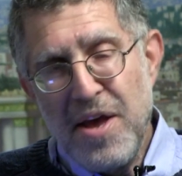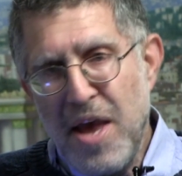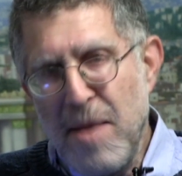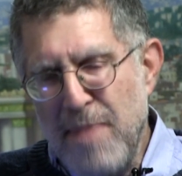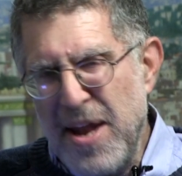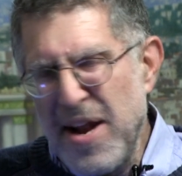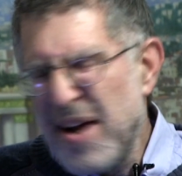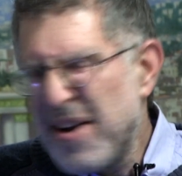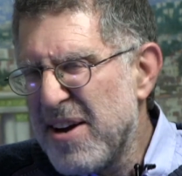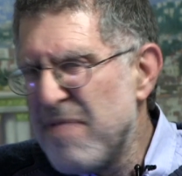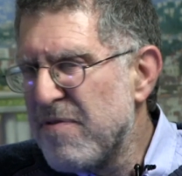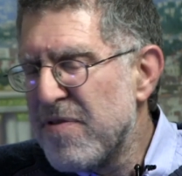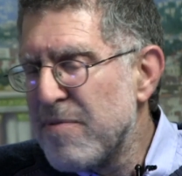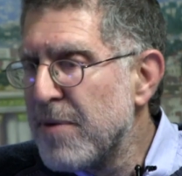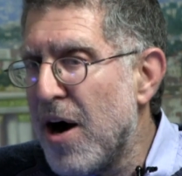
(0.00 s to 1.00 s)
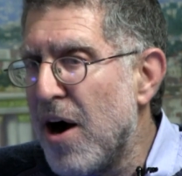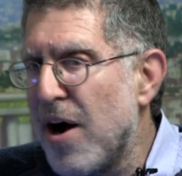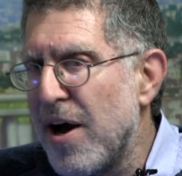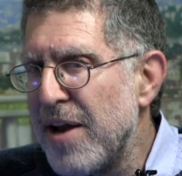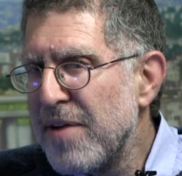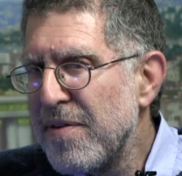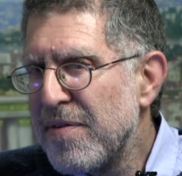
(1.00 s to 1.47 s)
It may not come from
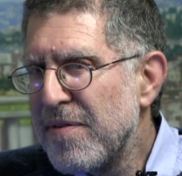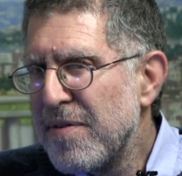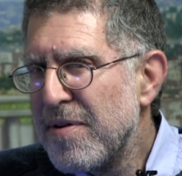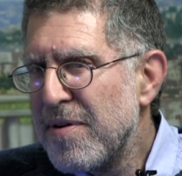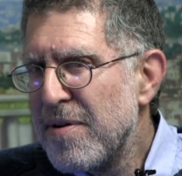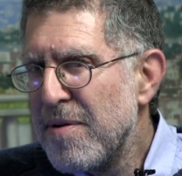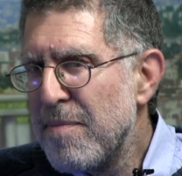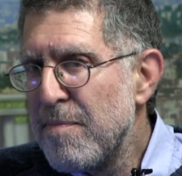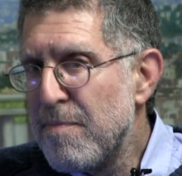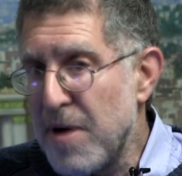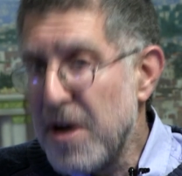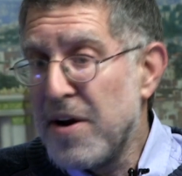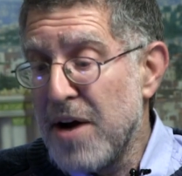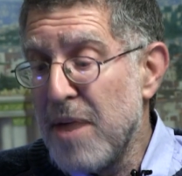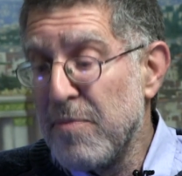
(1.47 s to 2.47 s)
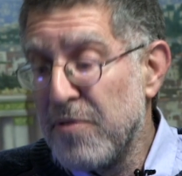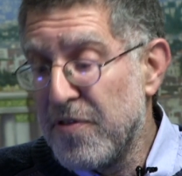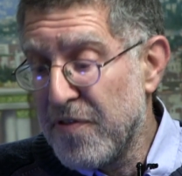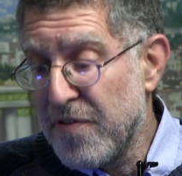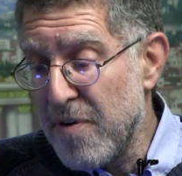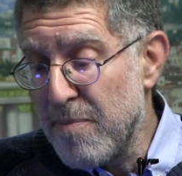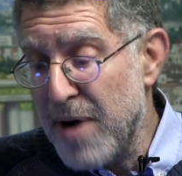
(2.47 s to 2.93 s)
God, but it comes
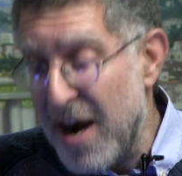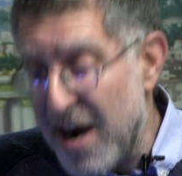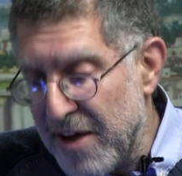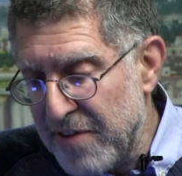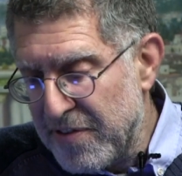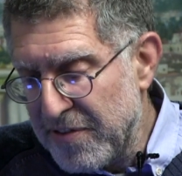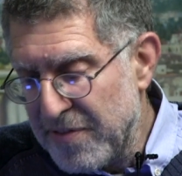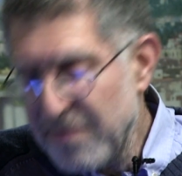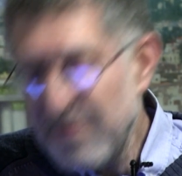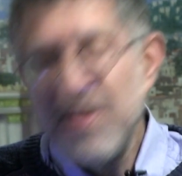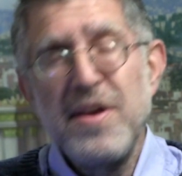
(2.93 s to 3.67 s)
from us.